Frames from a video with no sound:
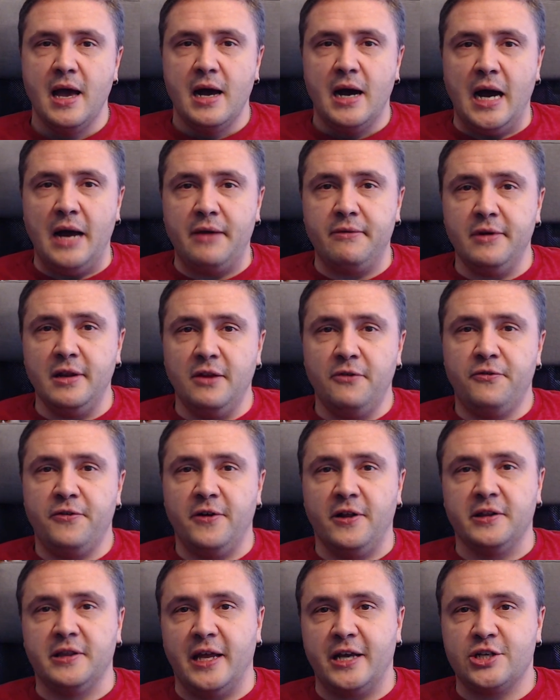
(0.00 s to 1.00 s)
I really
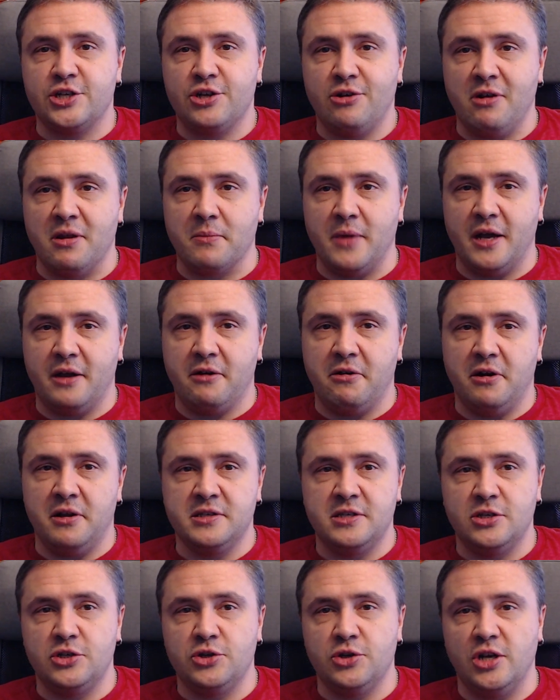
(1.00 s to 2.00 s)
felt like sharing my current
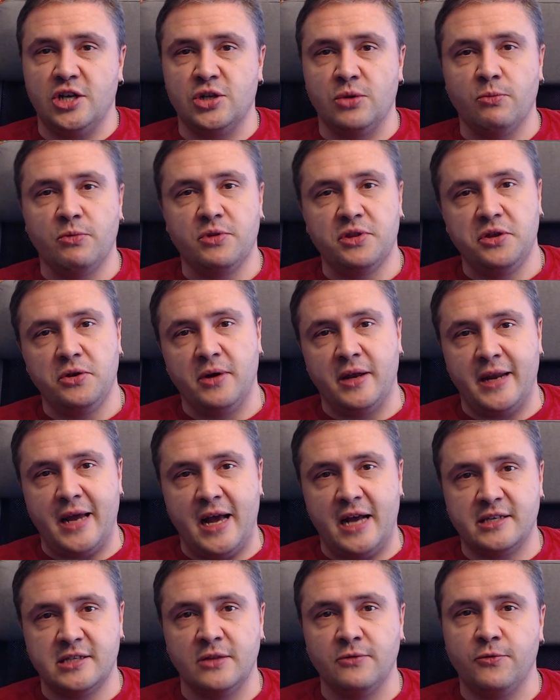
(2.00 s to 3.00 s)
situation with you and
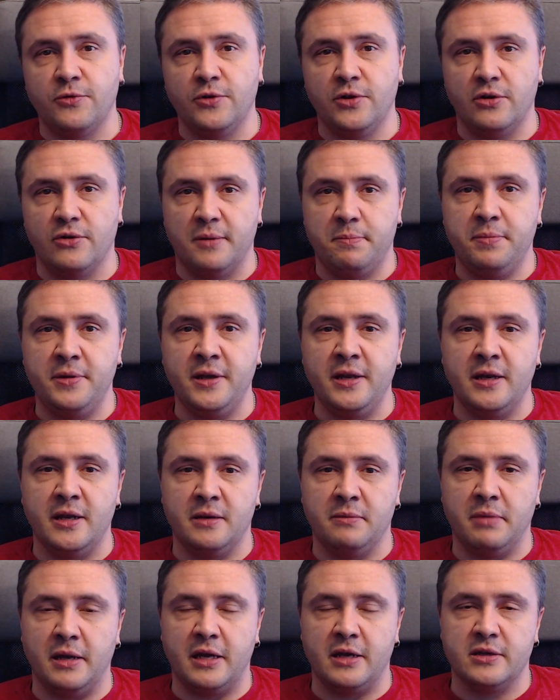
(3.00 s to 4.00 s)
asking for your
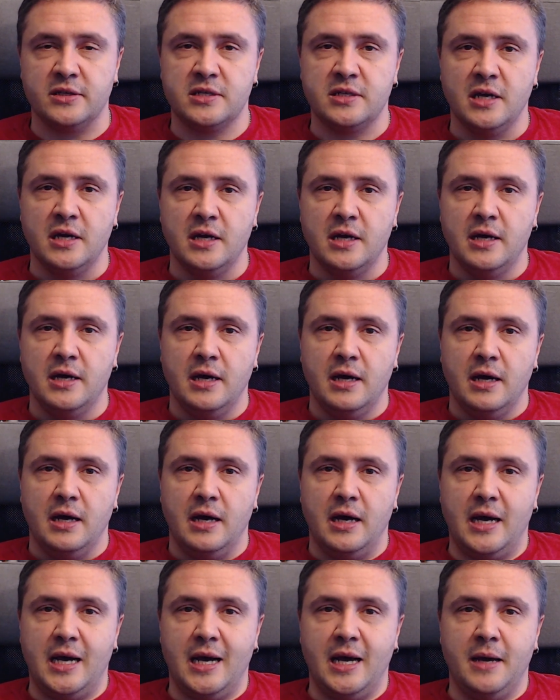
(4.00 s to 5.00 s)
opinion because
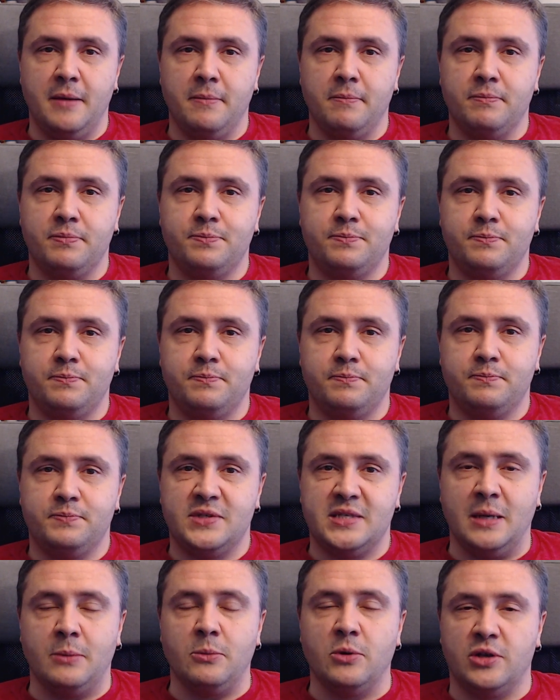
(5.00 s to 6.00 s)
I am
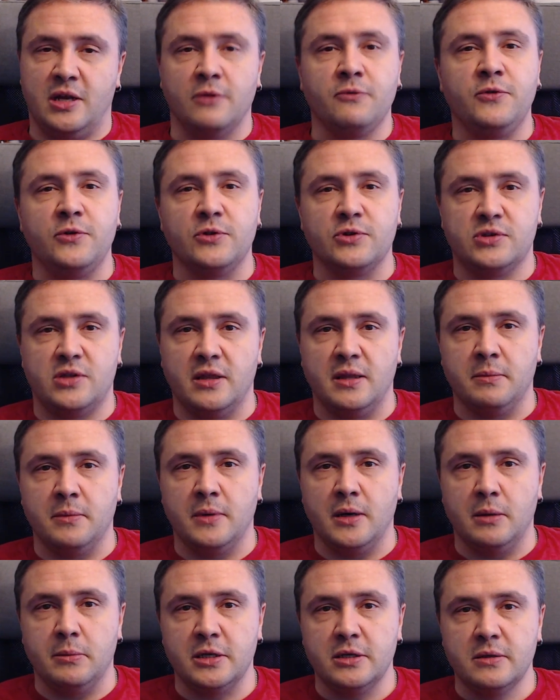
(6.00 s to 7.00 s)
somewhat confused at the
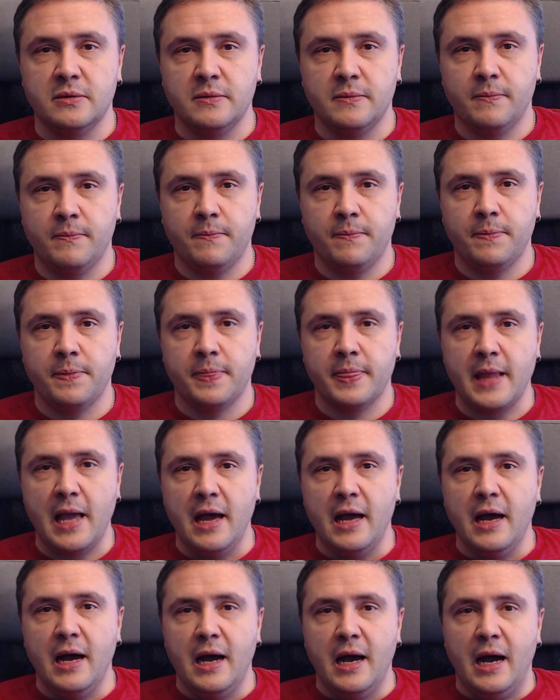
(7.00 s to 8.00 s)
moment.
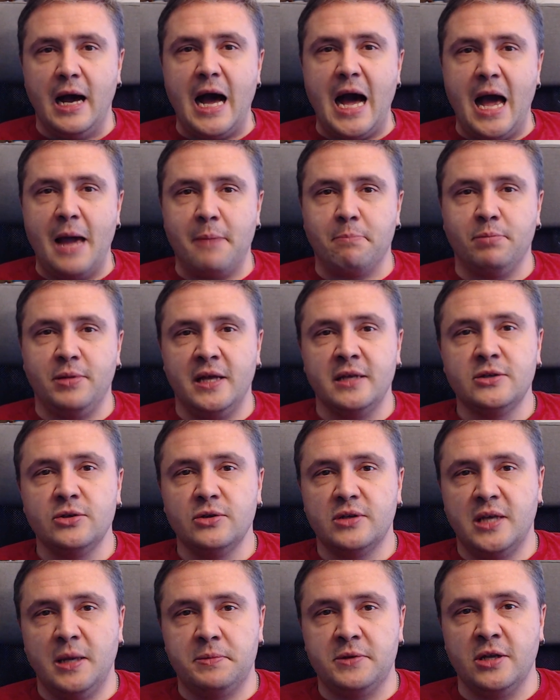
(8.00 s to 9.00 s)
I plan to
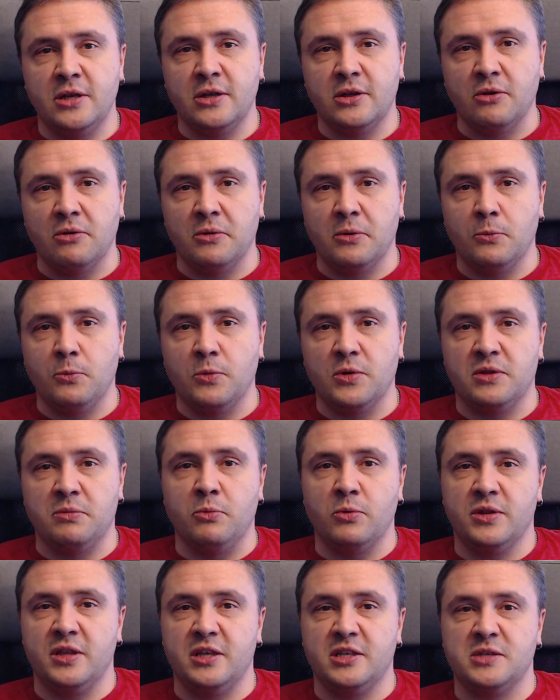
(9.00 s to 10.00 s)
keep tinkering
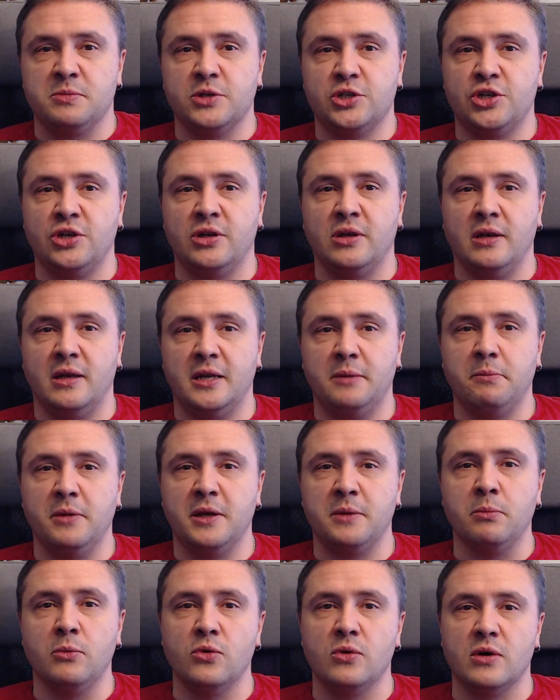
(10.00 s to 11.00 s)
with this machine a little bit
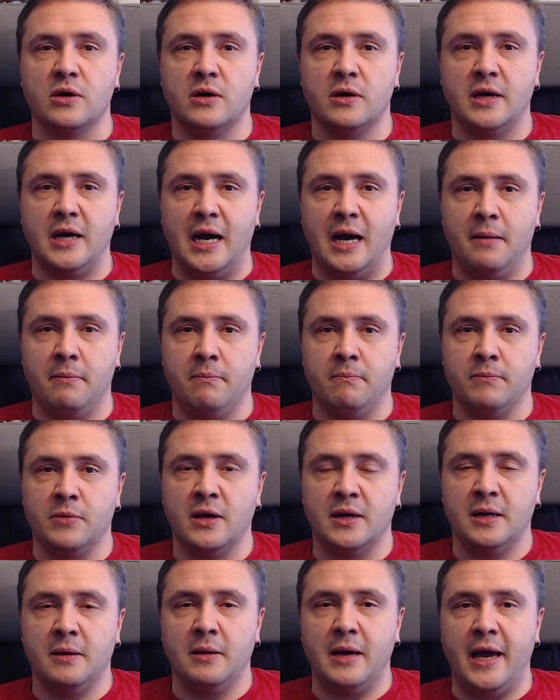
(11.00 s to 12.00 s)
more. I'm
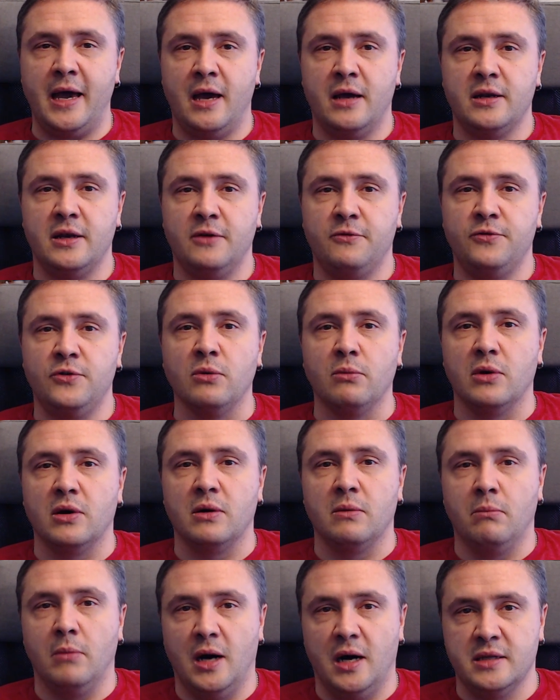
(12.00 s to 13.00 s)
gonna add a few more
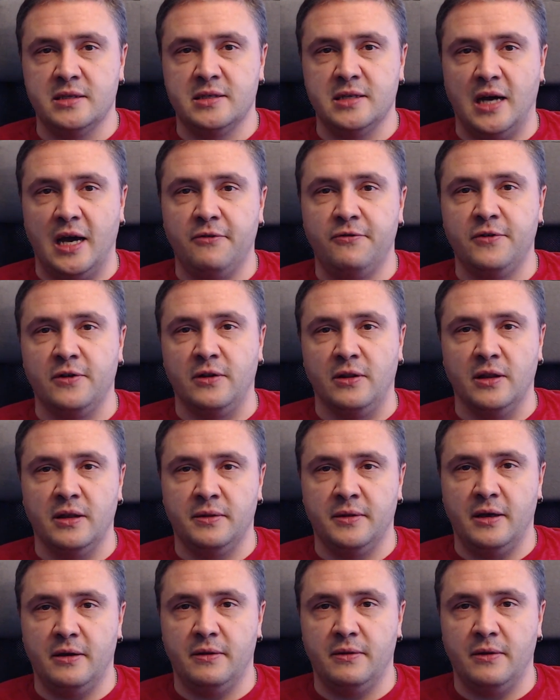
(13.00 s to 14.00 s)
mods I
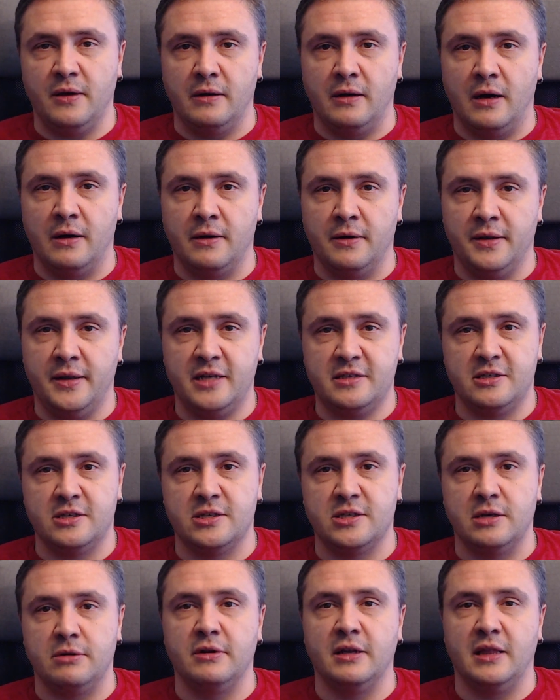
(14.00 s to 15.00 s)
feel are
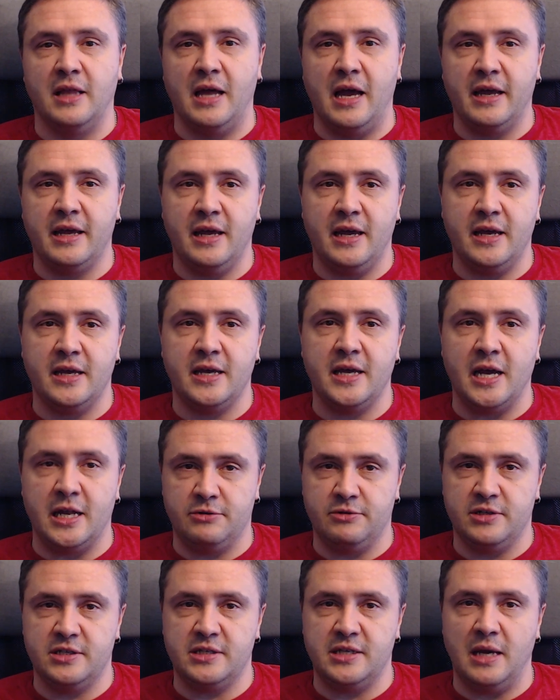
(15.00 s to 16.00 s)
necessary, like a
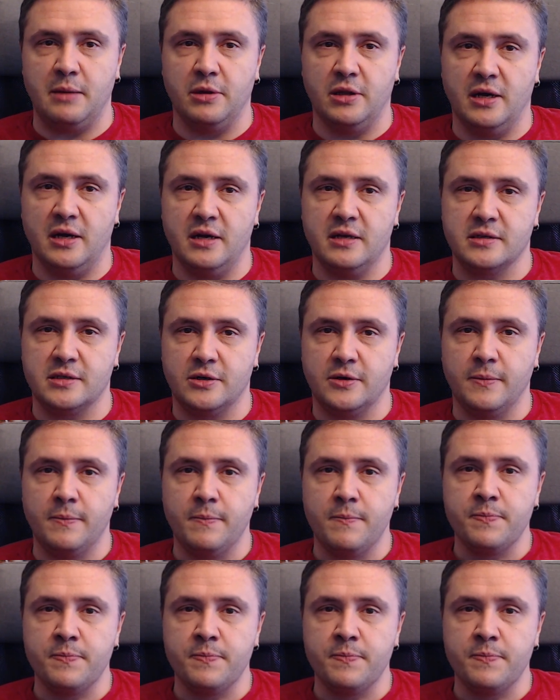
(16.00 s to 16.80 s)
gantry stabilizer.